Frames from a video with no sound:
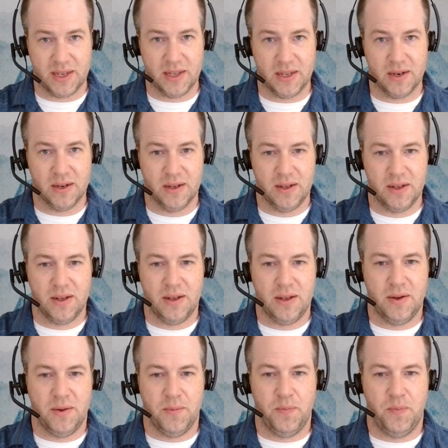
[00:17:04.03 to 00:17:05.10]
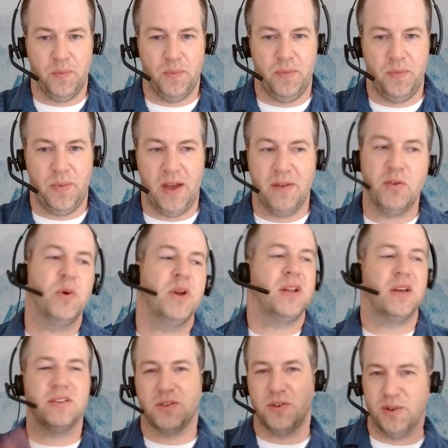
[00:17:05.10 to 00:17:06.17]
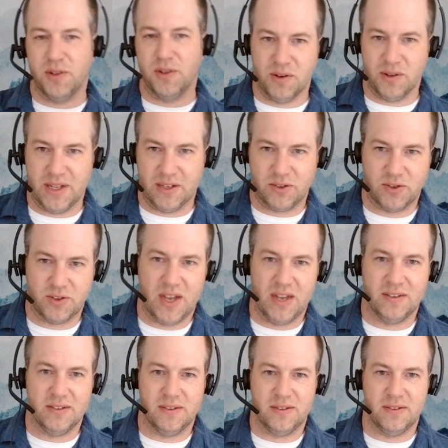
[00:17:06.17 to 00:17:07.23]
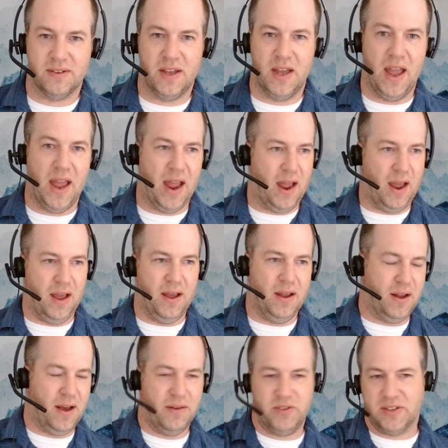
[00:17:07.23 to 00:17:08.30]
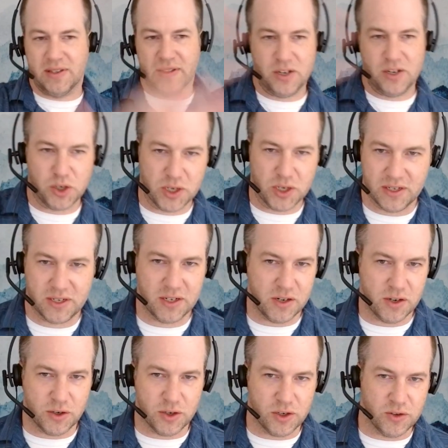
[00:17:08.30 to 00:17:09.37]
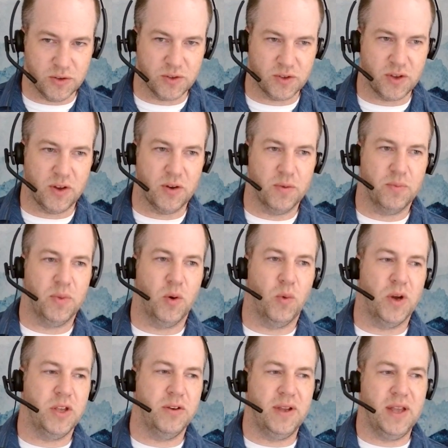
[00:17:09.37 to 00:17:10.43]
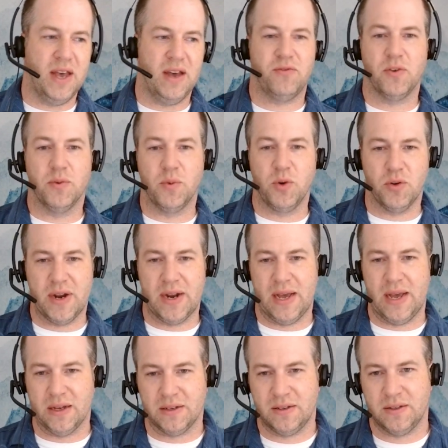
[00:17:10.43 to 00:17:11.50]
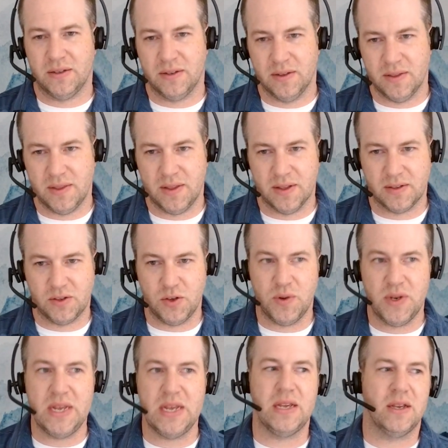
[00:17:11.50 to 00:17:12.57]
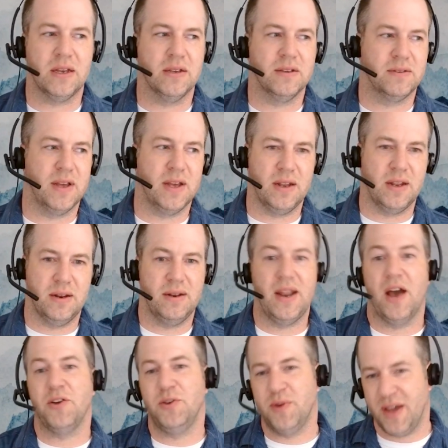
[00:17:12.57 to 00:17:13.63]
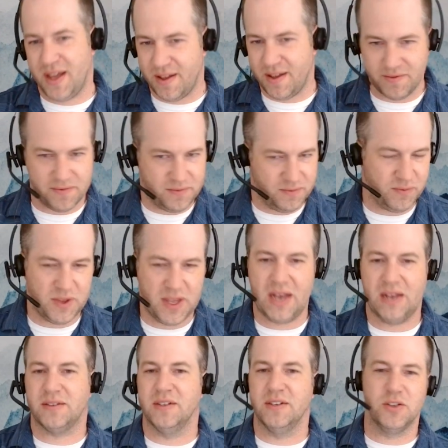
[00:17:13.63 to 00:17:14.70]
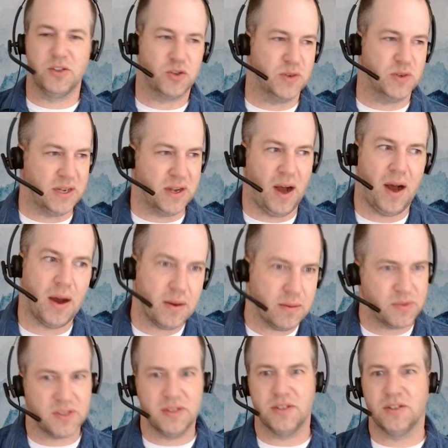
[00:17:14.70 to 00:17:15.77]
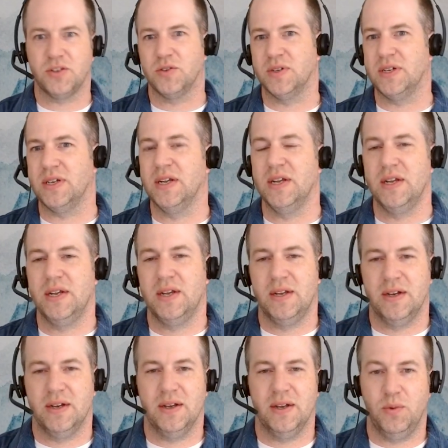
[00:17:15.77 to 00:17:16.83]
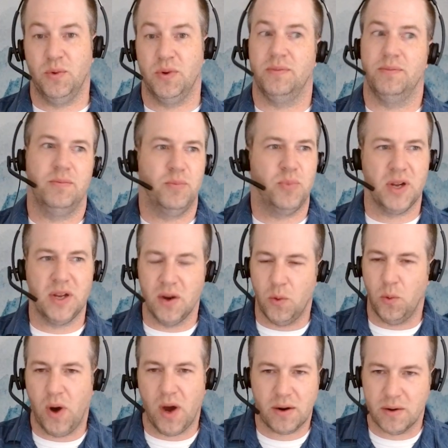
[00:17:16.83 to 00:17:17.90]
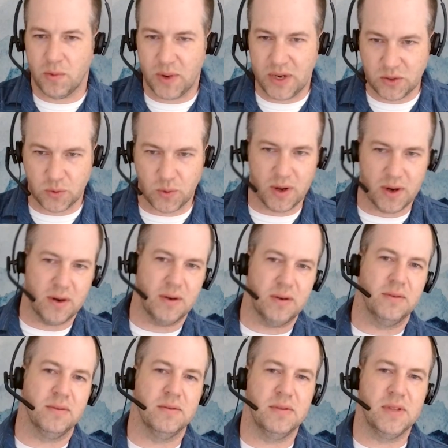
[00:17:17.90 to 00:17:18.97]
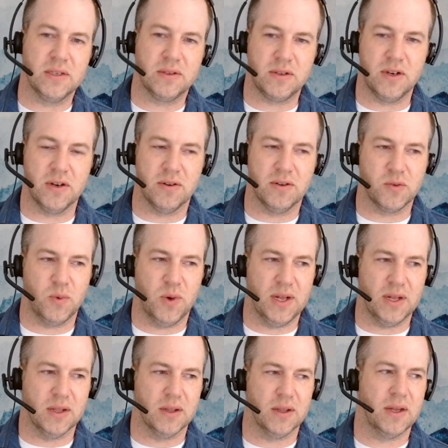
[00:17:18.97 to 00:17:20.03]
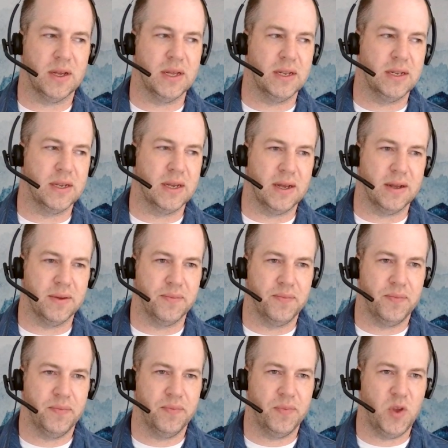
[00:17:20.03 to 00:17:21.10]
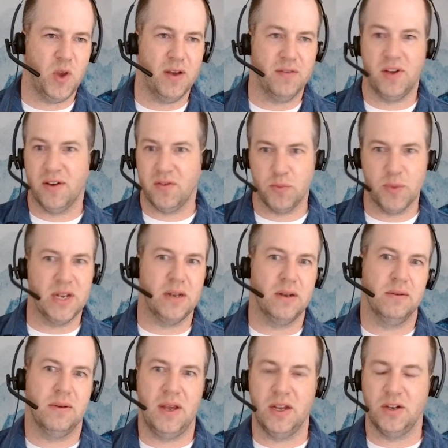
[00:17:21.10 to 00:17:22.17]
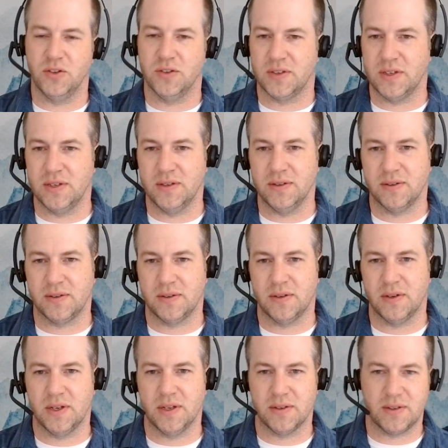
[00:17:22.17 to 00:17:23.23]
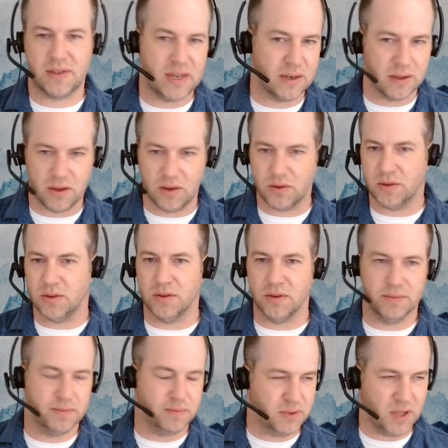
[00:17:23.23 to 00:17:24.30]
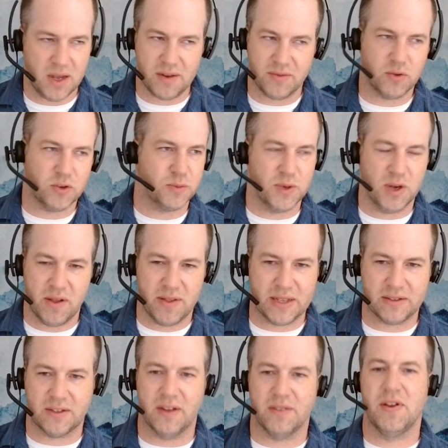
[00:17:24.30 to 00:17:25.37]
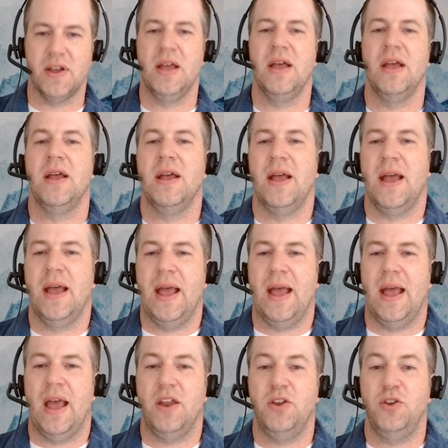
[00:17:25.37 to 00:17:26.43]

in. Everyone does their own local exercises, and obviously they should continue to do so. But what you get from GridEx that's unique is that now you have gas industry, comms industry, we're bringing in water and wastewater this year as well, and you have government agencies, state and local law enforcement, all that stuff. And